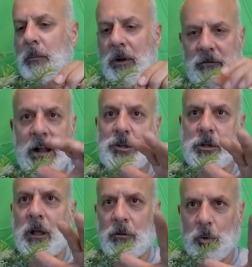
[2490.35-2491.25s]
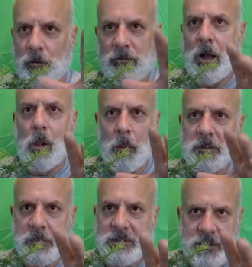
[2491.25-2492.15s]
But eventually I'll do a follow-up
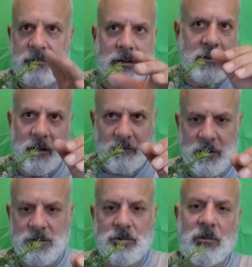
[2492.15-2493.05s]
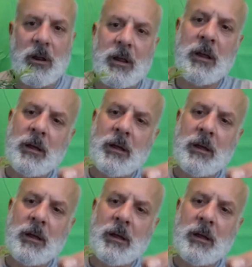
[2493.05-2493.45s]
specifically of this tree.